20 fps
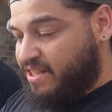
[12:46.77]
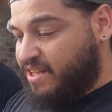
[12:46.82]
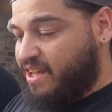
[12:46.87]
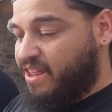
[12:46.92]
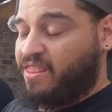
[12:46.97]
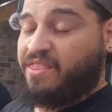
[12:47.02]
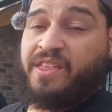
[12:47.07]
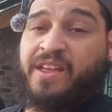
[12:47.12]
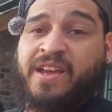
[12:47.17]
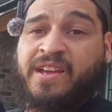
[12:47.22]

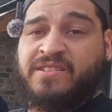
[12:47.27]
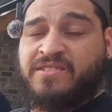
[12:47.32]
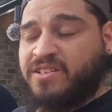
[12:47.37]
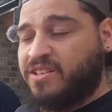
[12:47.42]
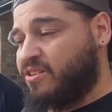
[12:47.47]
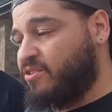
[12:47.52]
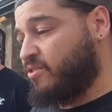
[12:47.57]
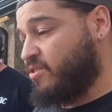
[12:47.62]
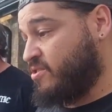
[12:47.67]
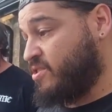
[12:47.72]
and things,
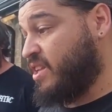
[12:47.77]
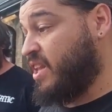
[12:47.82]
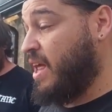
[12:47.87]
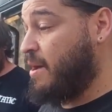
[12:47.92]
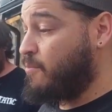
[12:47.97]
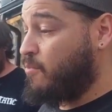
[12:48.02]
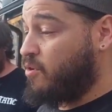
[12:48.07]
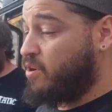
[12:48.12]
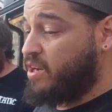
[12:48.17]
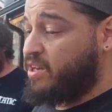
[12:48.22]
you know. There's a
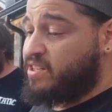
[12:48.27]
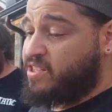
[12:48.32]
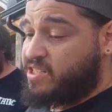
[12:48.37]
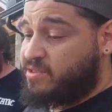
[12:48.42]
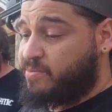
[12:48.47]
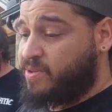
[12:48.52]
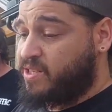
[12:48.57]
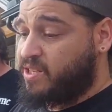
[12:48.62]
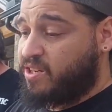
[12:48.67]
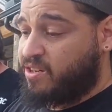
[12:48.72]
lot more that
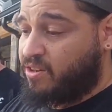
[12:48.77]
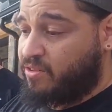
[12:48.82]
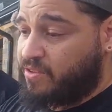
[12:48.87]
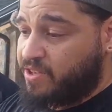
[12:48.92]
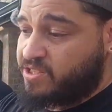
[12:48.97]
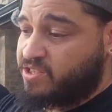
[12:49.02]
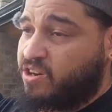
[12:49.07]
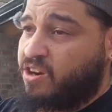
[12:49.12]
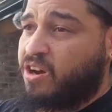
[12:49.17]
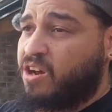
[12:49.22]
needs to be done on
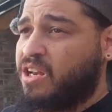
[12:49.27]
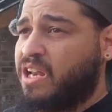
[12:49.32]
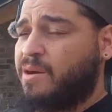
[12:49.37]
this car,